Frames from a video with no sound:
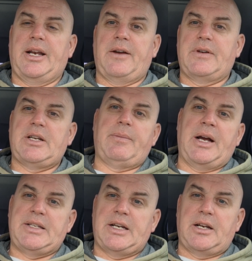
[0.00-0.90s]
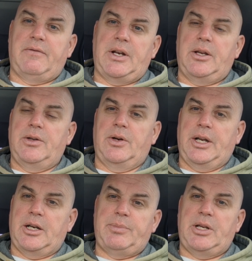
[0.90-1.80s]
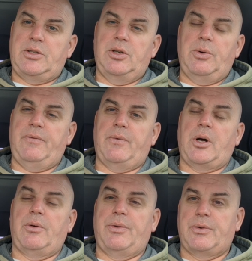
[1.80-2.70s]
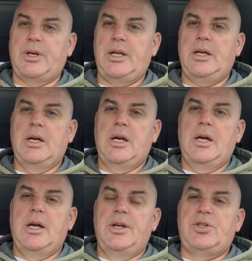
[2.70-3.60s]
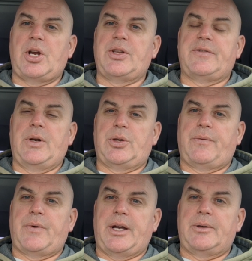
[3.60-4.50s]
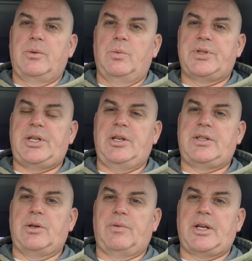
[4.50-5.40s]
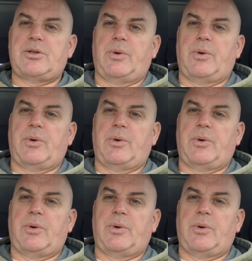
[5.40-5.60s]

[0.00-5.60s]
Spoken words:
and every time I send out a video, you'll get an update. 2, hit follow. 3, share this video with a friend. We'll see you soon. Thanks for